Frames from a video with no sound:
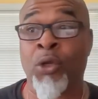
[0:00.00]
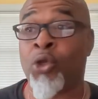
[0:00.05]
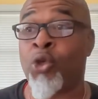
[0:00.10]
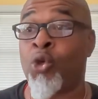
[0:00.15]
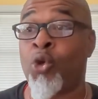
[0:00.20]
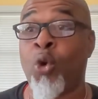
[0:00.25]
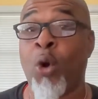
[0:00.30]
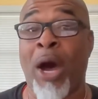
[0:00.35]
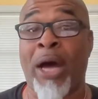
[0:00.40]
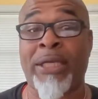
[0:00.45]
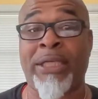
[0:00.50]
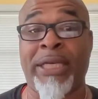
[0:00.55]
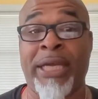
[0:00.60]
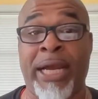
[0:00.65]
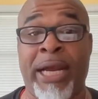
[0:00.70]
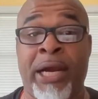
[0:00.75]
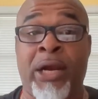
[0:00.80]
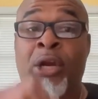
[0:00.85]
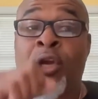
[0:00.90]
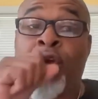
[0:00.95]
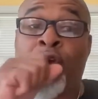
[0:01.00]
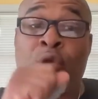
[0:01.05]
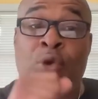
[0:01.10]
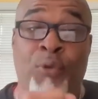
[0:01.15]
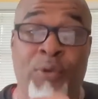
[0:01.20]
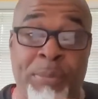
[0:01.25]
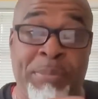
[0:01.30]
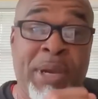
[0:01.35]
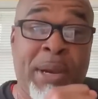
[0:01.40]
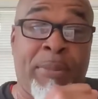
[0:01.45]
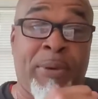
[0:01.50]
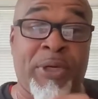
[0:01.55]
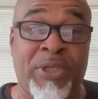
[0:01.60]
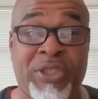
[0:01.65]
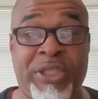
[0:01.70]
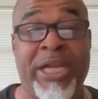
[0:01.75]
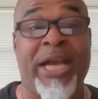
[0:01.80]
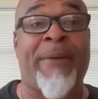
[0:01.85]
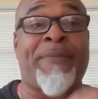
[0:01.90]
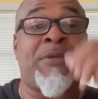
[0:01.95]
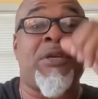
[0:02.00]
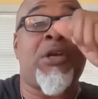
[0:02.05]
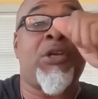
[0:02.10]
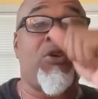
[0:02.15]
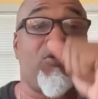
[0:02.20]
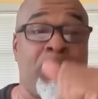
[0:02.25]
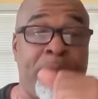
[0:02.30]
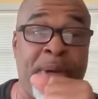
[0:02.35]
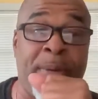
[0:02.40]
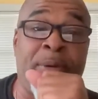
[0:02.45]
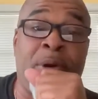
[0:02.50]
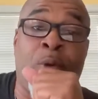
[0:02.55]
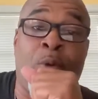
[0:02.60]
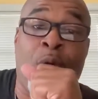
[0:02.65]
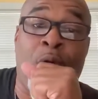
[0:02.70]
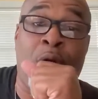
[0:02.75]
You go out there, you remember the steps, you remember the